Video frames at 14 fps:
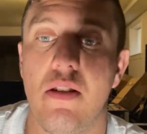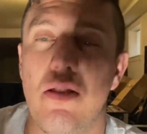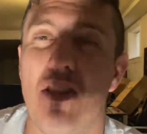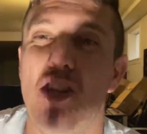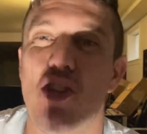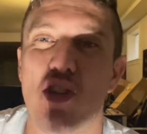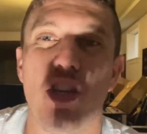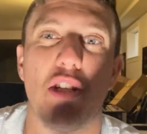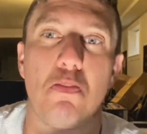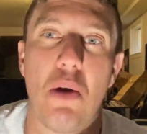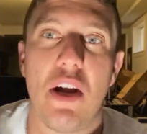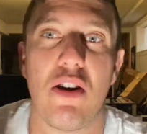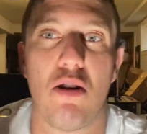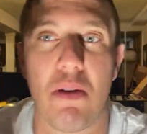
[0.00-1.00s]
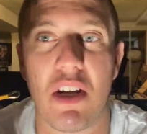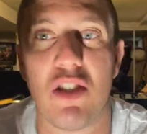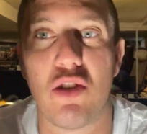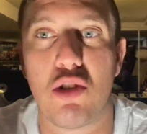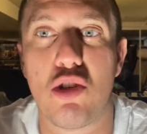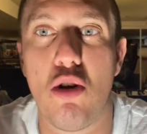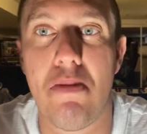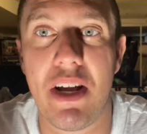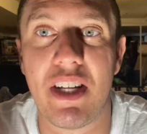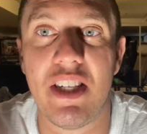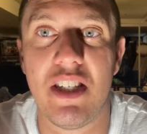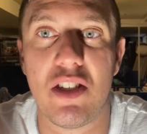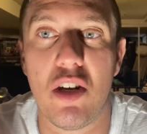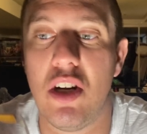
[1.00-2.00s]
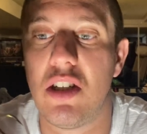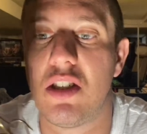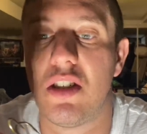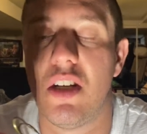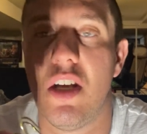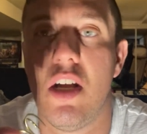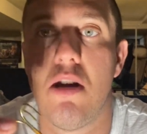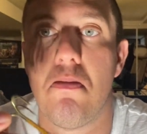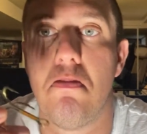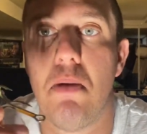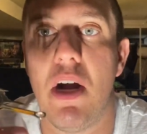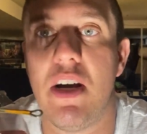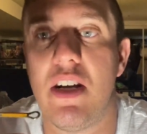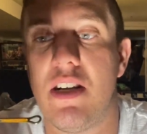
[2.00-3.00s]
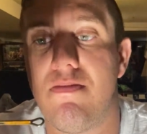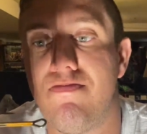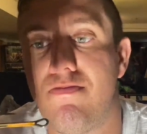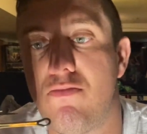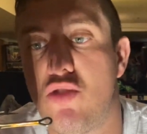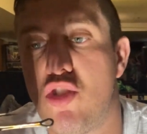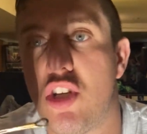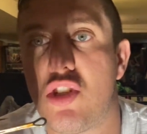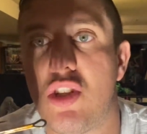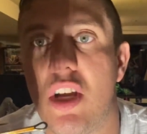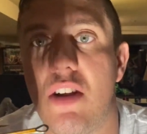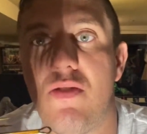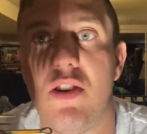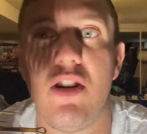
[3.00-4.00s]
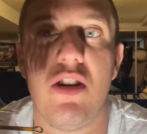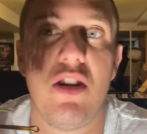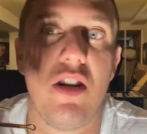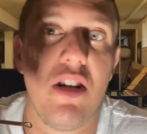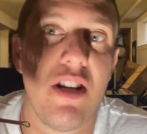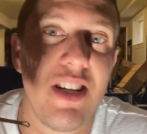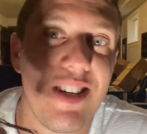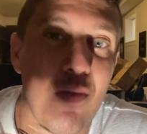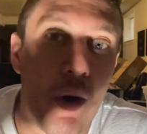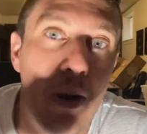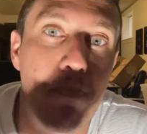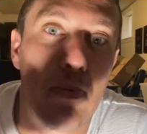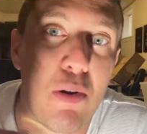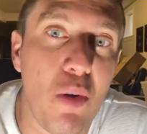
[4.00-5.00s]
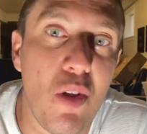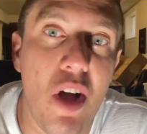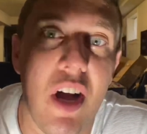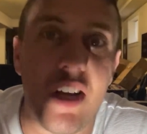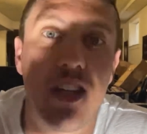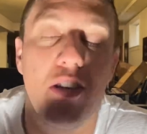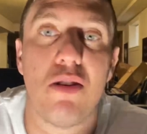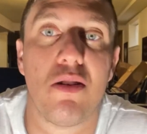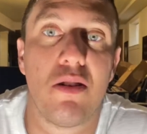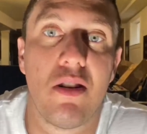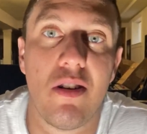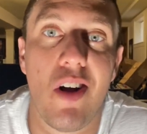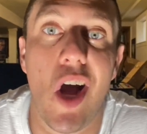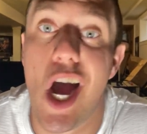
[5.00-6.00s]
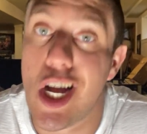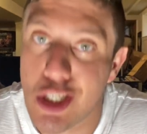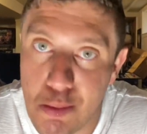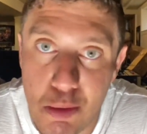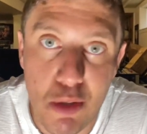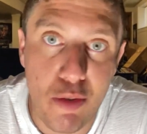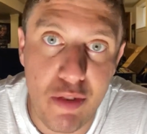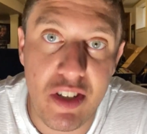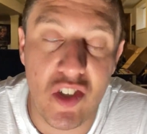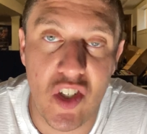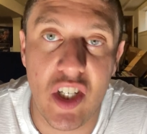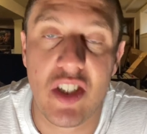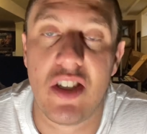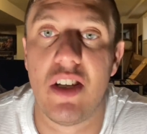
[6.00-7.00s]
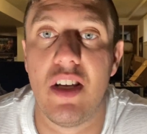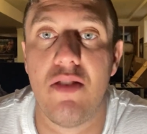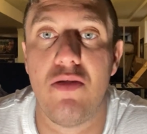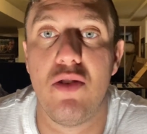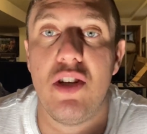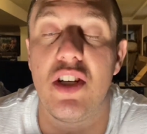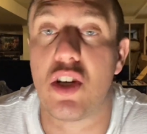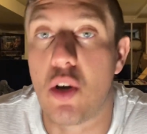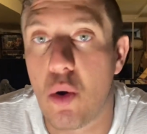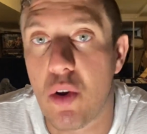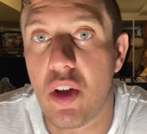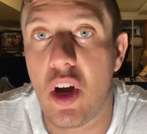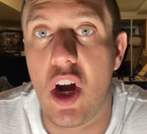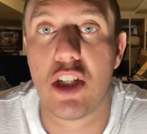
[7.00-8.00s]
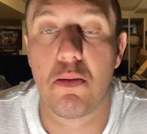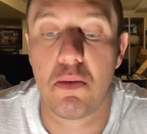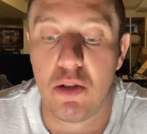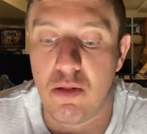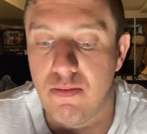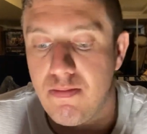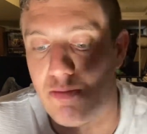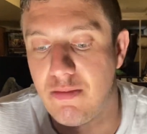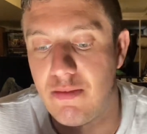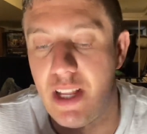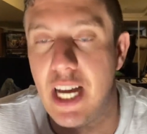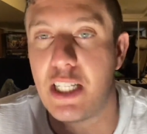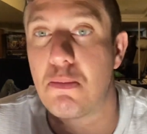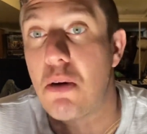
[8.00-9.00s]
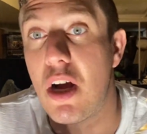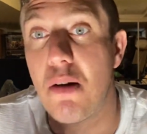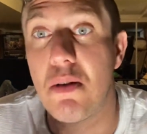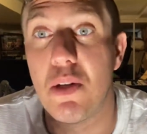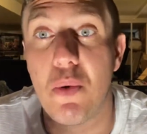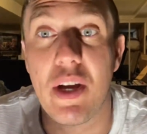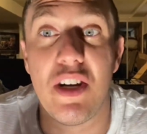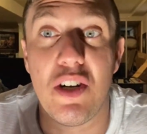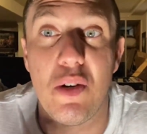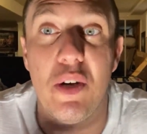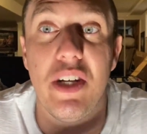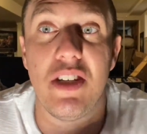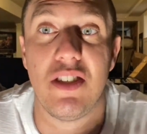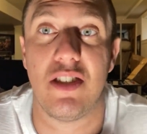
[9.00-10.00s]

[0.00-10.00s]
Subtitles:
Usually it's predator because they're so big, these hooks. But just that if you want to prolong your hospital visit, if you need to go to the hospital, that's probably the way to do it.